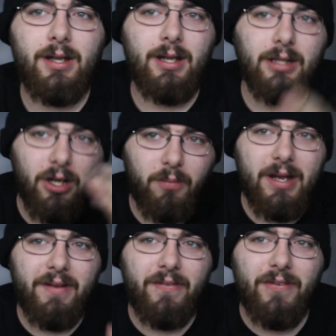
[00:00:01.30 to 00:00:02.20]
Hello,
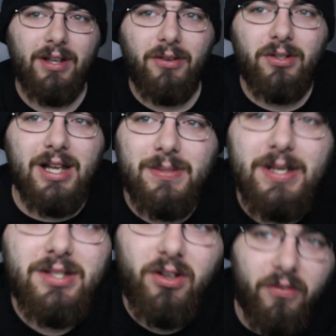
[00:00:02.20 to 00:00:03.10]
my fellow
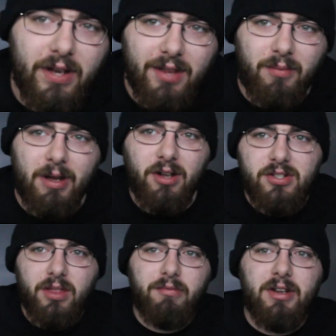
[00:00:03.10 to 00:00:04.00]
classmates of
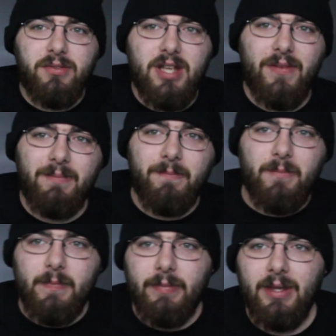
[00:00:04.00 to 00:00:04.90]
Anthropology 307.
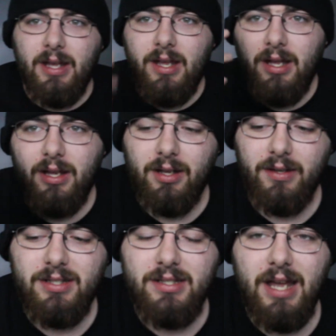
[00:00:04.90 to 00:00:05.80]

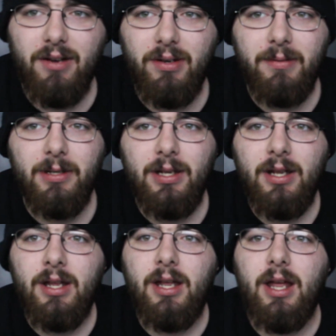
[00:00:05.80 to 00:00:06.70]
This is Zachary.
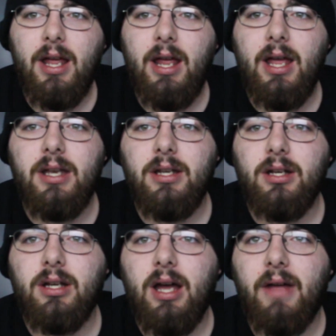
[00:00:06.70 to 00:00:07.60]
And
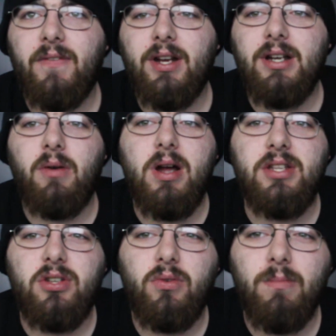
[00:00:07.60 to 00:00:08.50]
I figured I
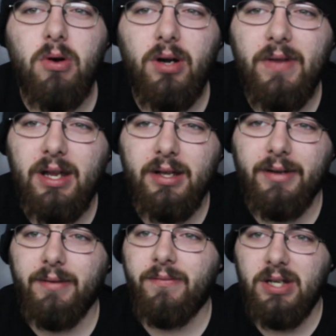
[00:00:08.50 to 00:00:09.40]
wanted to do more of
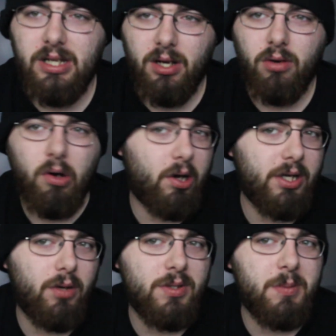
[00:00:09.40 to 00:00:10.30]
a video
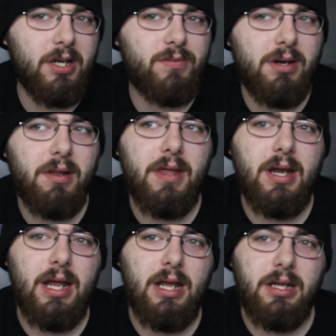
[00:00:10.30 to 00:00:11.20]
audio response rather than
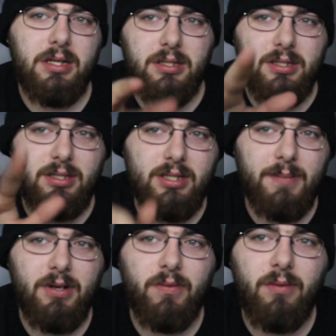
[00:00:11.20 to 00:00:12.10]
a
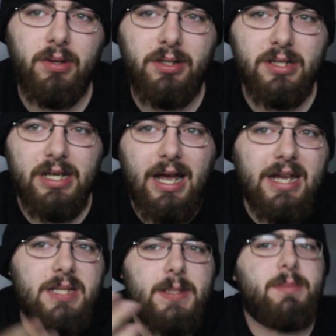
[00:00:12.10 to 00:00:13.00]
typed out written one, because I
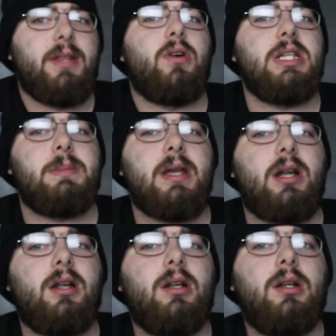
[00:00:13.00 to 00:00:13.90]
express my thoughts better